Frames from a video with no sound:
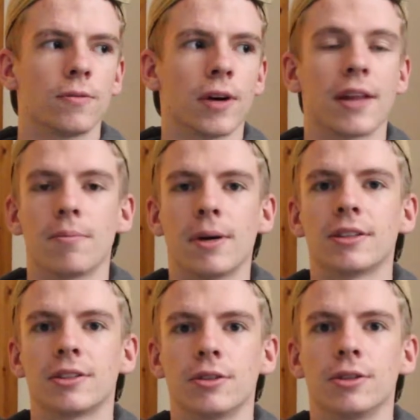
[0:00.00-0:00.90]
find the
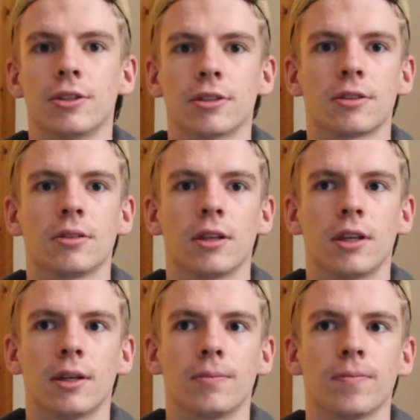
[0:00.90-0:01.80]
best solutions
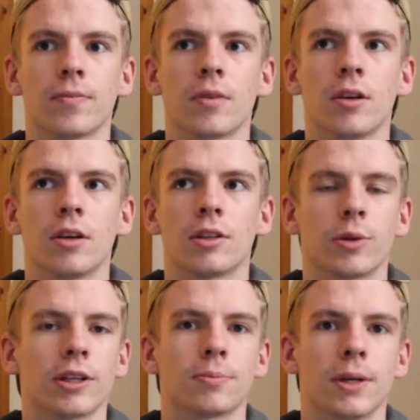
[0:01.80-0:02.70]
as
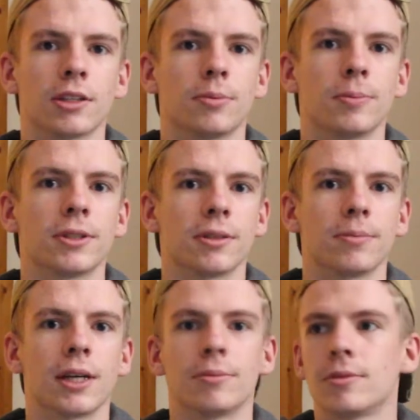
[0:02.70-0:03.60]
quick as possible, but
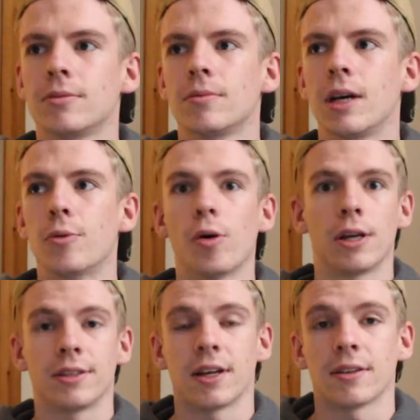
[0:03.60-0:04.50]
sometimes
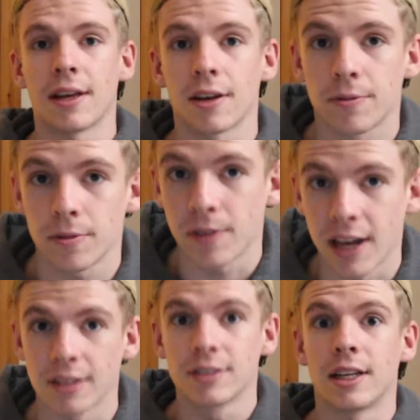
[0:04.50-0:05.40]
it's not that
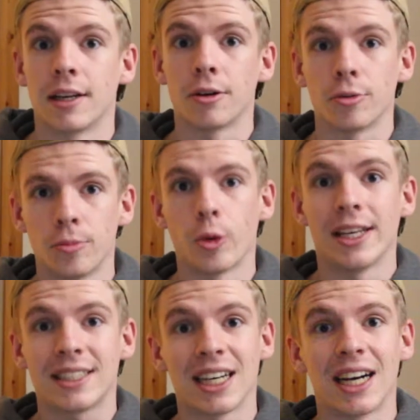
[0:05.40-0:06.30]
fast and it'll
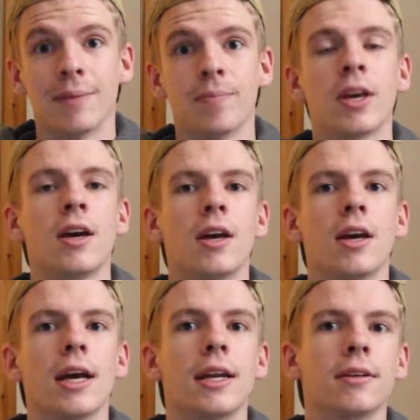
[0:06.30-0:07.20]
waste time,
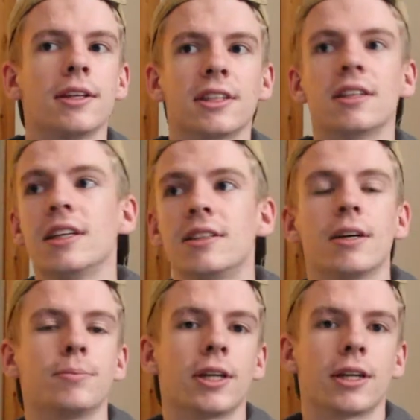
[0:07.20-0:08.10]
and this could lead
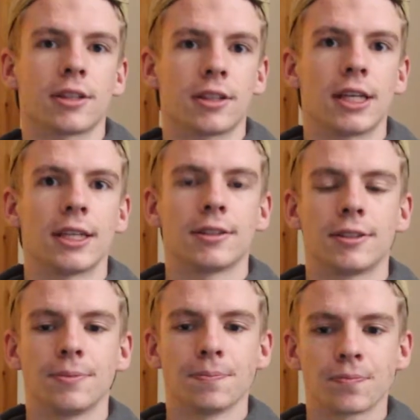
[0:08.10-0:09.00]
to upsetting clients.